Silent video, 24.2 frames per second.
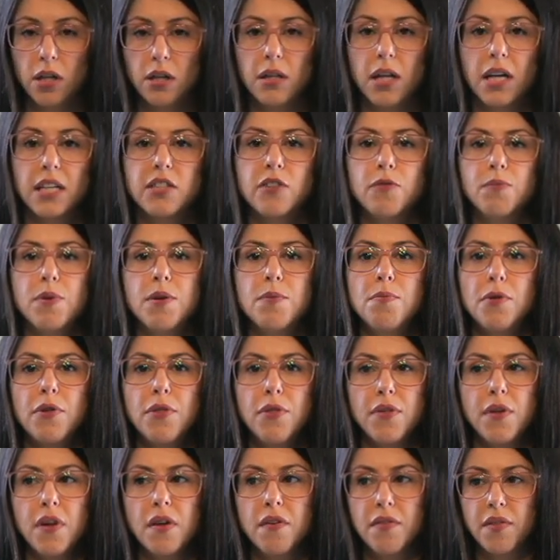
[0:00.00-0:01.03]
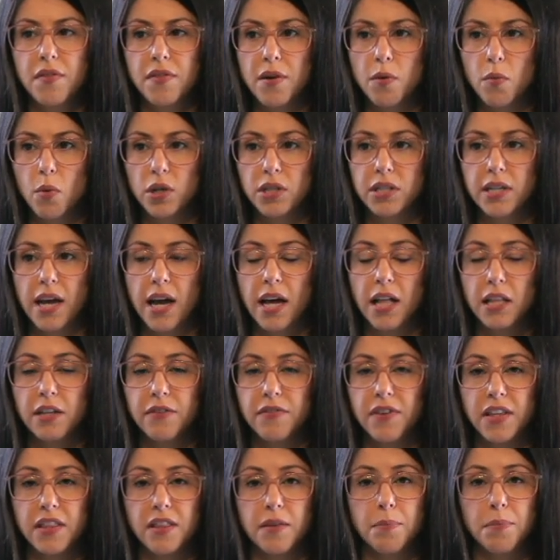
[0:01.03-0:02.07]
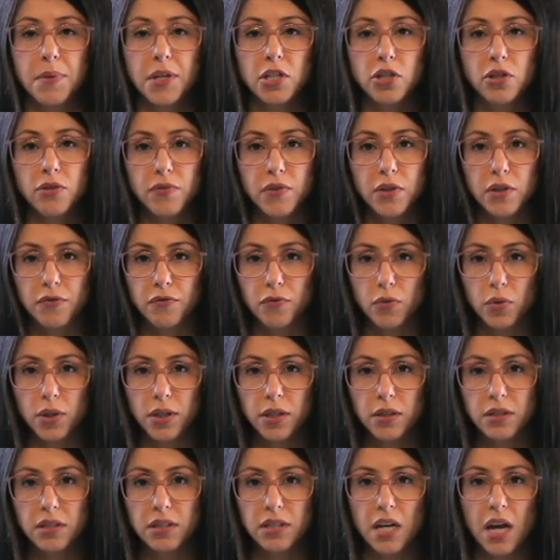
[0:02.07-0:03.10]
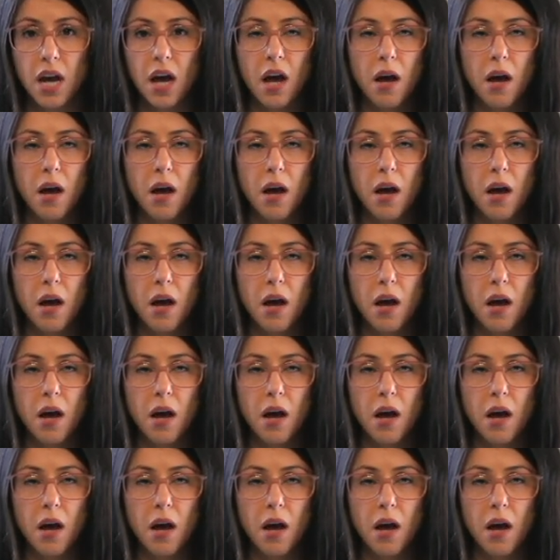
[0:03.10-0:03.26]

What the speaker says: Lots of people think that they want to elevate the pitch of their voice,